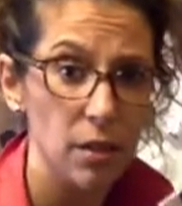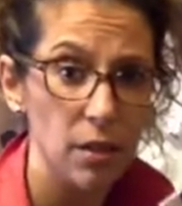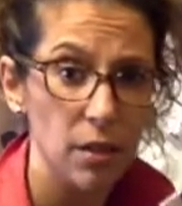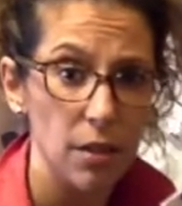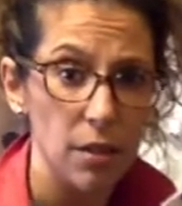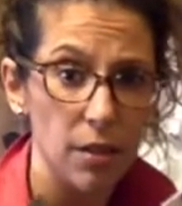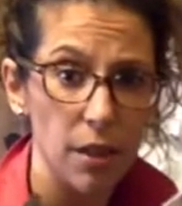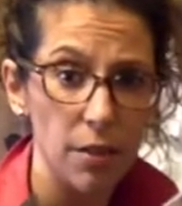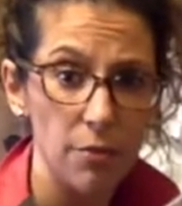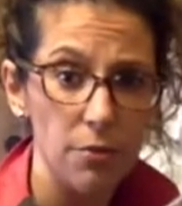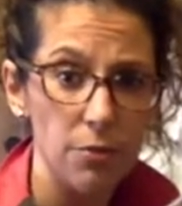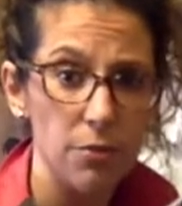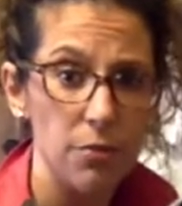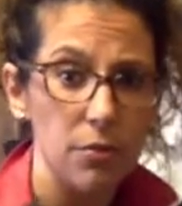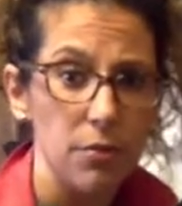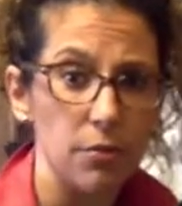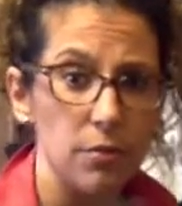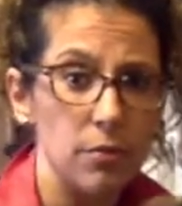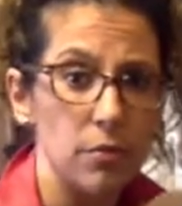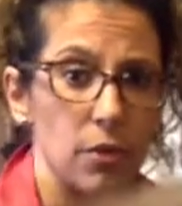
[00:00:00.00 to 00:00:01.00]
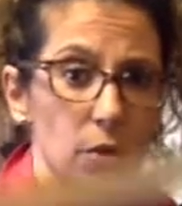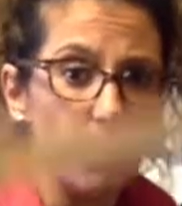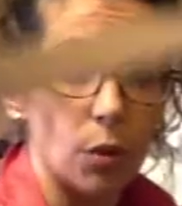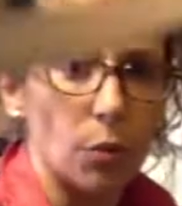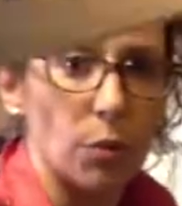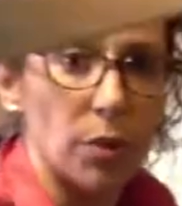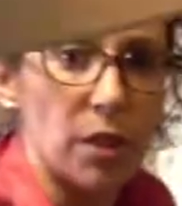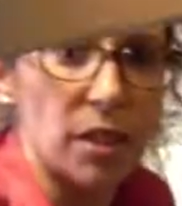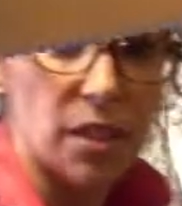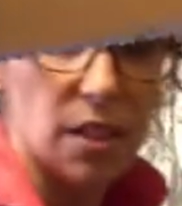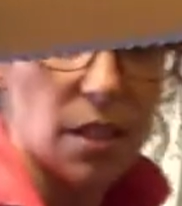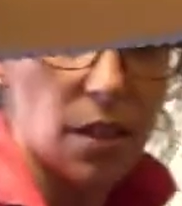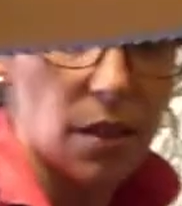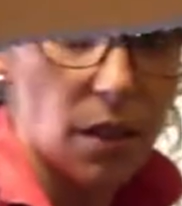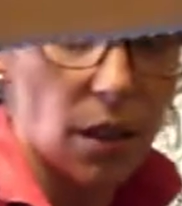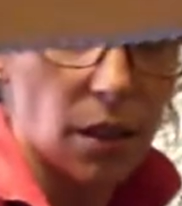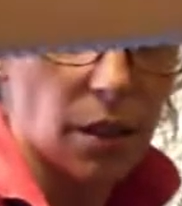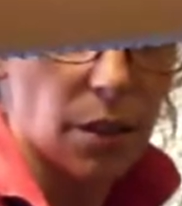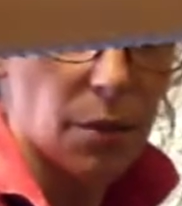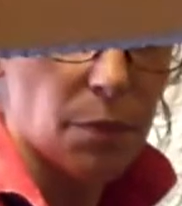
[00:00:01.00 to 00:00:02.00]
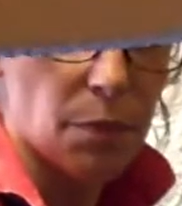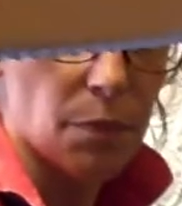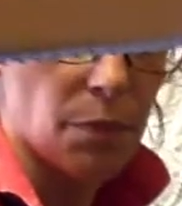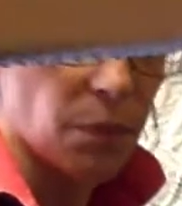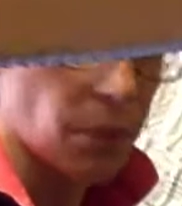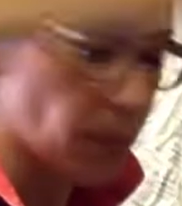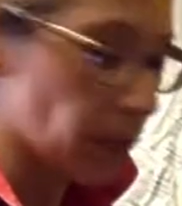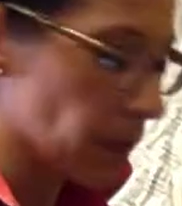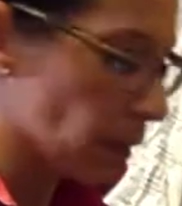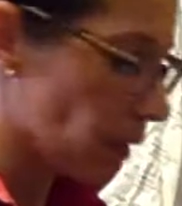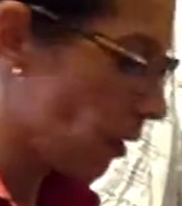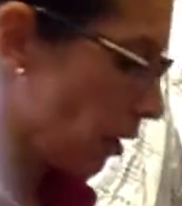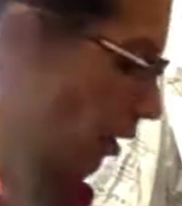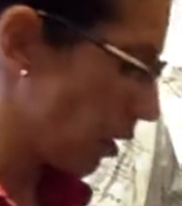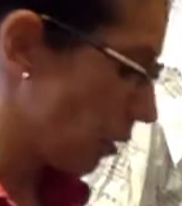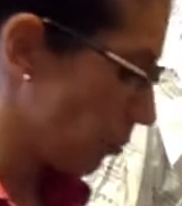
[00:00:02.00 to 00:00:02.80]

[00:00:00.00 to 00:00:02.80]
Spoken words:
knife, the one with the teeth on it, and I'm